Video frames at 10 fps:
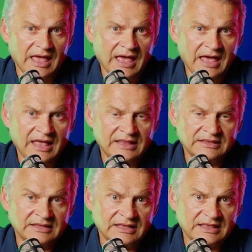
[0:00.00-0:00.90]

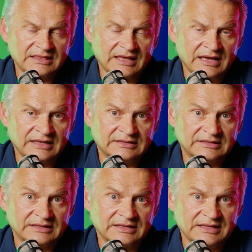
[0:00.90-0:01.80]
and that
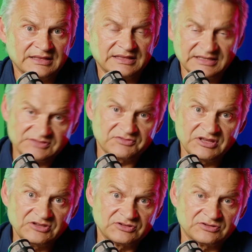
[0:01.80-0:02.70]
this
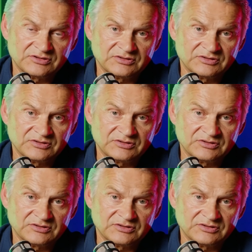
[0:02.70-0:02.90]
region